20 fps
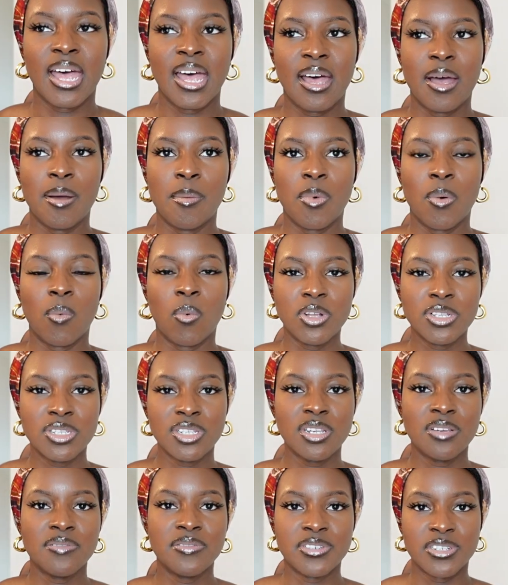
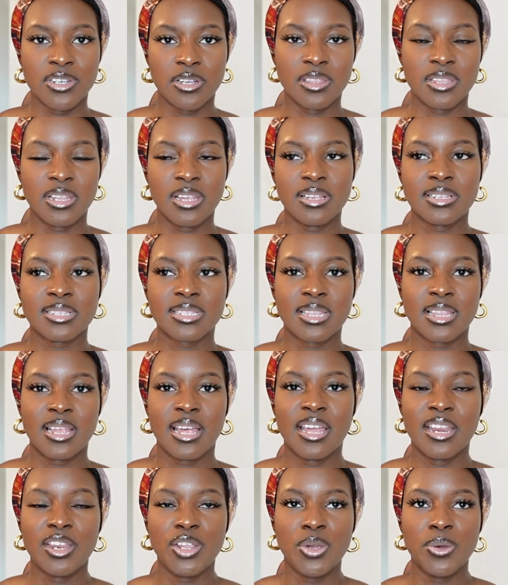Once you've done this,
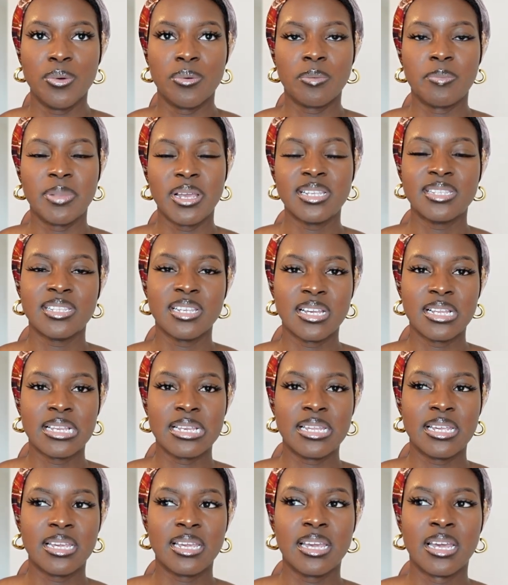then you will
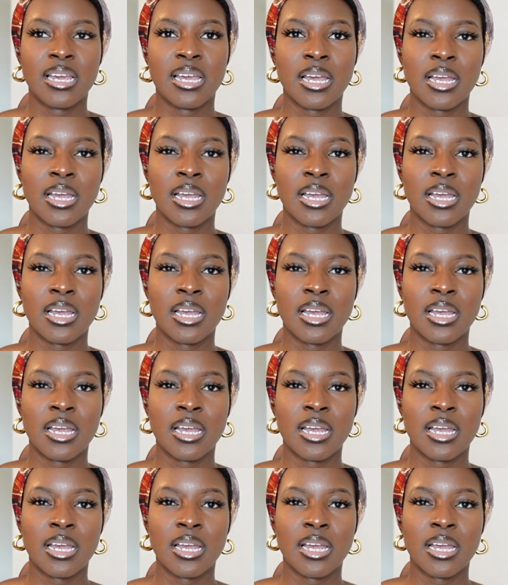basically